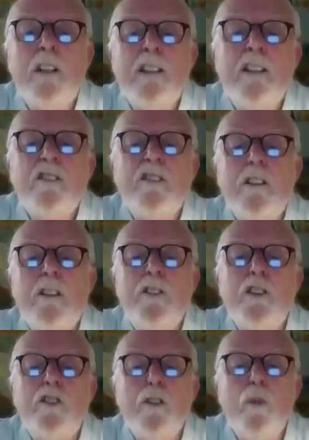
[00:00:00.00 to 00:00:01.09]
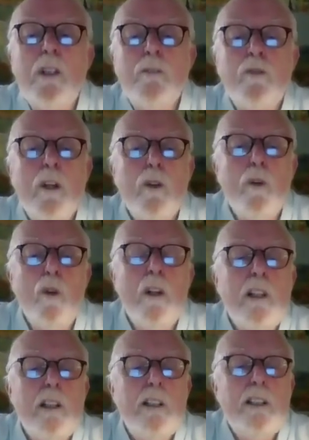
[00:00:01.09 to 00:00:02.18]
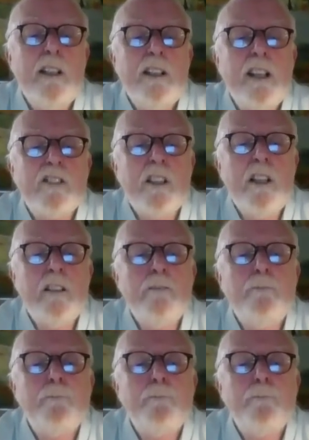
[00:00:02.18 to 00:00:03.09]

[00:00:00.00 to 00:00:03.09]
enlisted under Sir William Cole in Enniskillen.